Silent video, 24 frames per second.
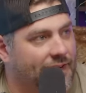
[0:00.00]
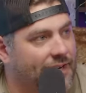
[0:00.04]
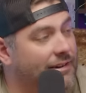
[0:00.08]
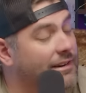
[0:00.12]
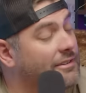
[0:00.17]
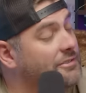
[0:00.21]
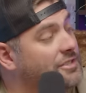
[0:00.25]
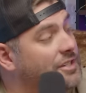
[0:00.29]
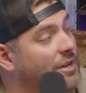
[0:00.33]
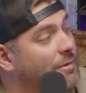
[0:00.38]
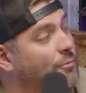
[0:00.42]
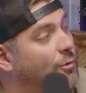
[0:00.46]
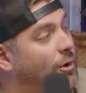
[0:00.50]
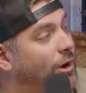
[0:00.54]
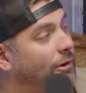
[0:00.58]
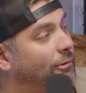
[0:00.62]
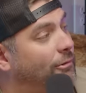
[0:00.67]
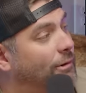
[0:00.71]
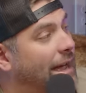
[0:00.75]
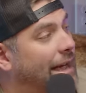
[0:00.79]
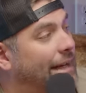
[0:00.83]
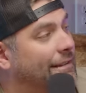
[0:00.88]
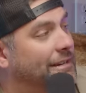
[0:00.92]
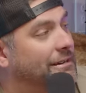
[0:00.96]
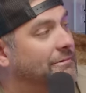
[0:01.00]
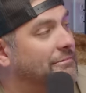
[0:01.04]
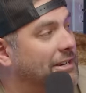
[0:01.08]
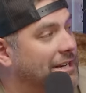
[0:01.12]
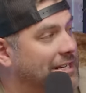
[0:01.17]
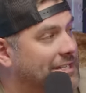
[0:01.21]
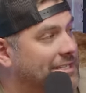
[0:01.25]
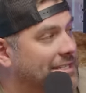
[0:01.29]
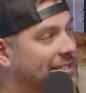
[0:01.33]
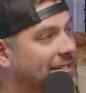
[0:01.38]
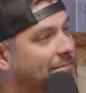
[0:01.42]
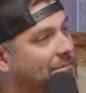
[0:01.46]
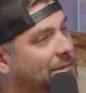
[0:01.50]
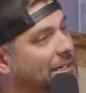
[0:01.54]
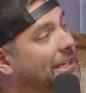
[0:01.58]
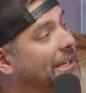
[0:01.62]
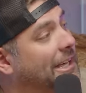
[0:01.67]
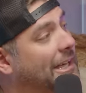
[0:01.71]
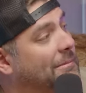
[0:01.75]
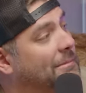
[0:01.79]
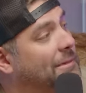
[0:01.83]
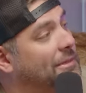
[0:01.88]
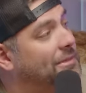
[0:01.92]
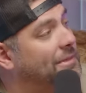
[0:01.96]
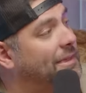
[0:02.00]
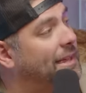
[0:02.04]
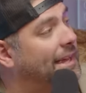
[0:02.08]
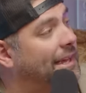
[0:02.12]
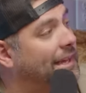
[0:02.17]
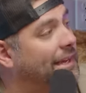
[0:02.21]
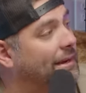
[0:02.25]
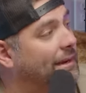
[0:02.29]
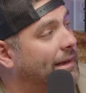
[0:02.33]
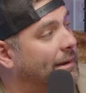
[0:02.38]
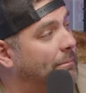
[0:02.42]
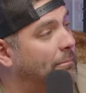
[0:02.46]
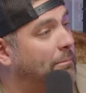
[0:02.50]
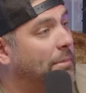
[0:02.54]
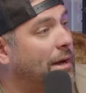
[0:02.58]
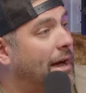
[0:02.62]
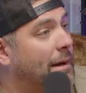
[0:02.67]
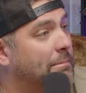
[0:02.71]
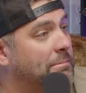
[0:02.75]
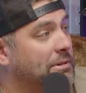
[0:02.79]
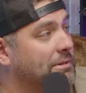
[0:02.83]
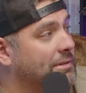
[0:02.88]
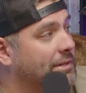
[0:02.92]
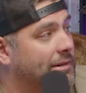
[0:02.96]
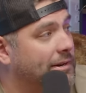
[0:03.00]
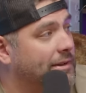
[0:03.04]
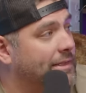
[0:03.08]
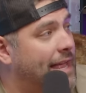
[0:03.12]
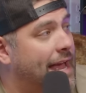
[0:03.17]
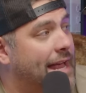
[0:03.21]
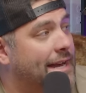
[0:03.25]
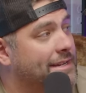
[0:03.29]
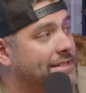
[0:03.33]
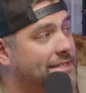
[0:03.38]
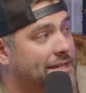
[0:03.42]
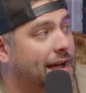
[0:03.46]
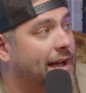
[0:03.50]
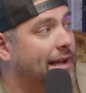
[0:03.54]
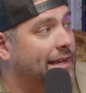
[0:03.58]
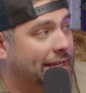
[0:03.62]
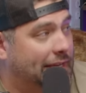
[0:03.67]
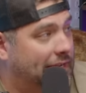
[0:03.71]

I don't know. Somewhere rally racing became a thing and popular, and that is not